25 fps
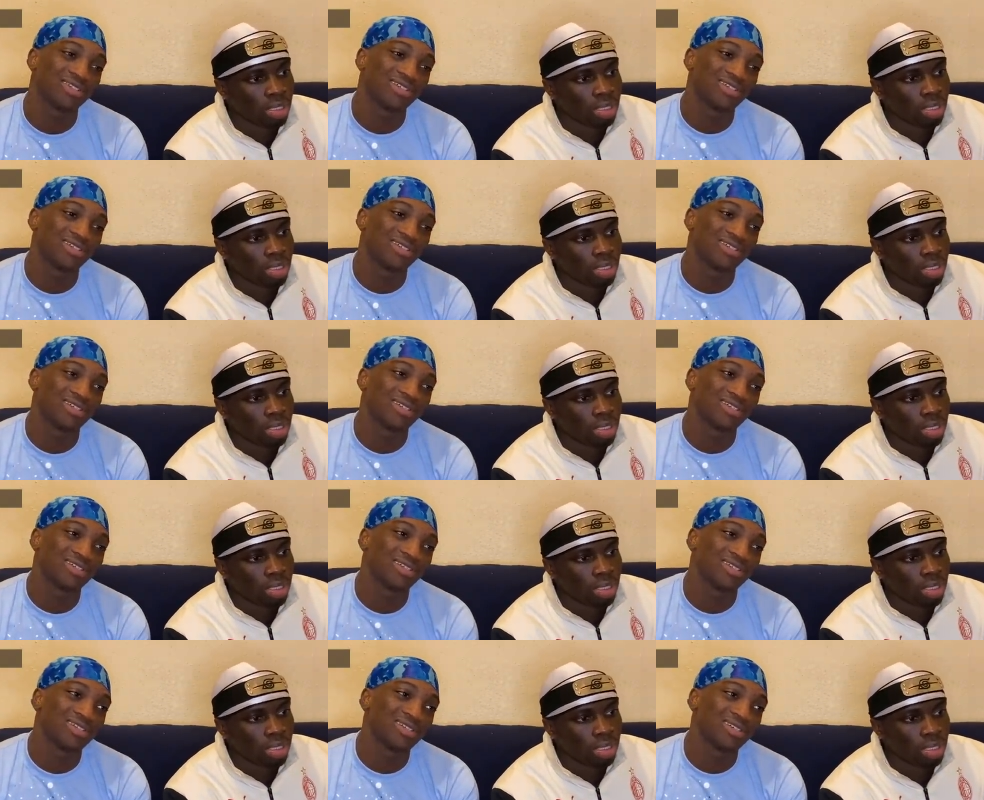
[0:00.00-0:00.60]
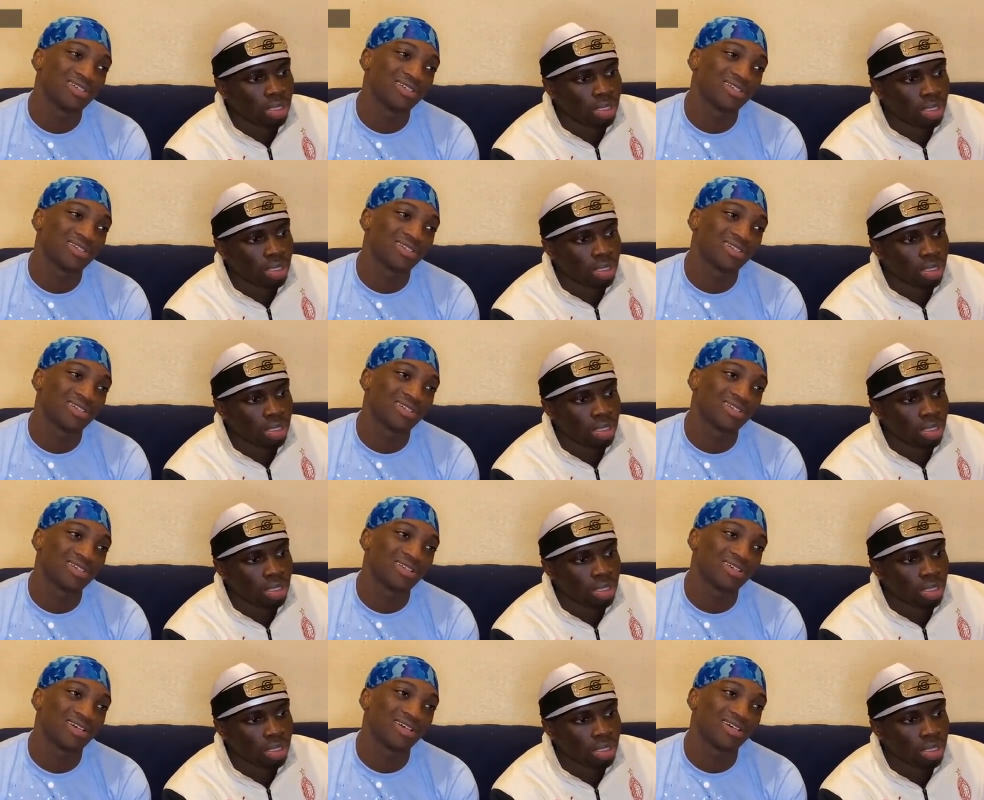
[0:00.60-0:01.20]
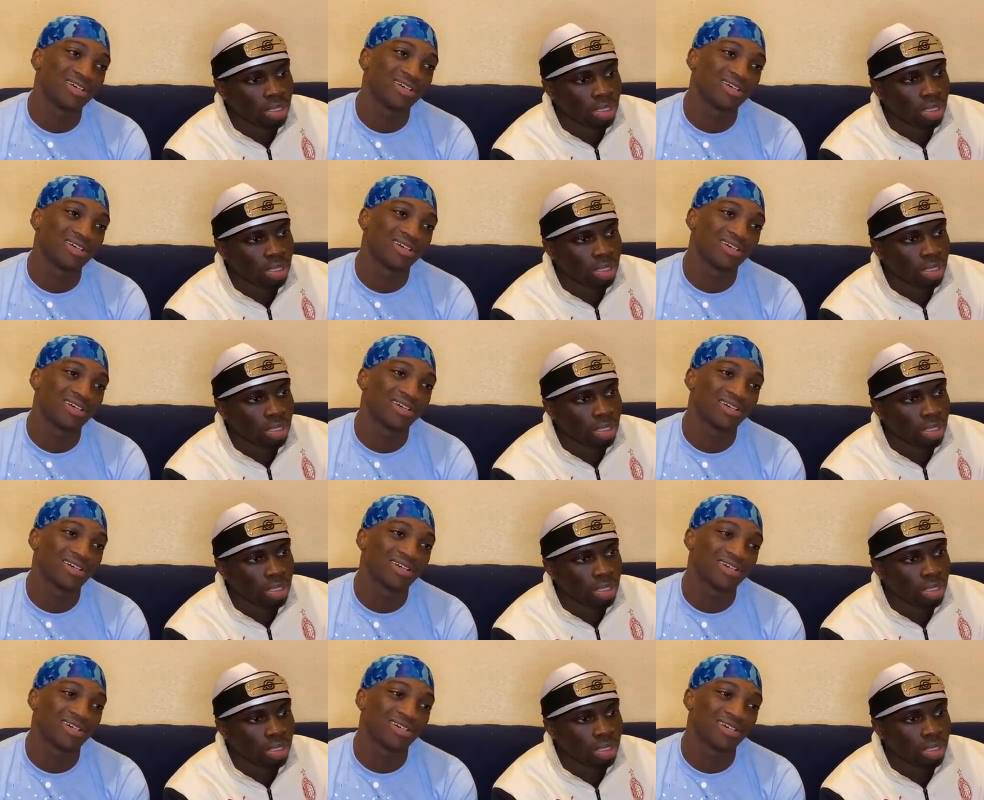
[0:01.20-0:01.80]

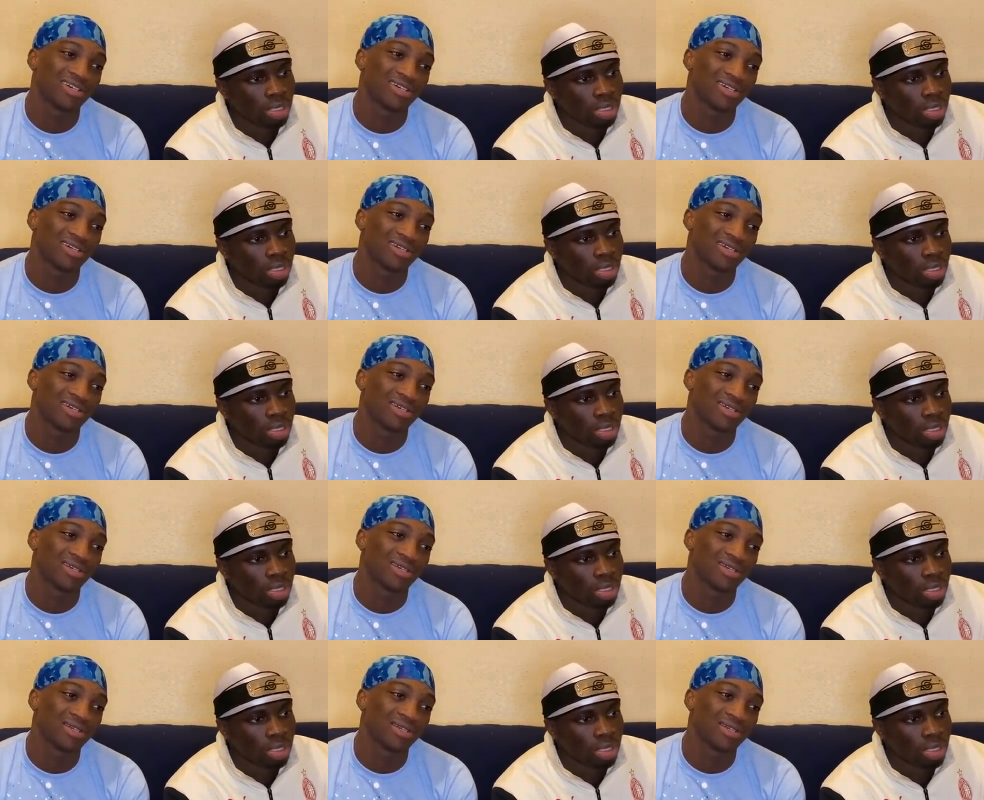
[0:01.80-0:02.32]
Nothing is said.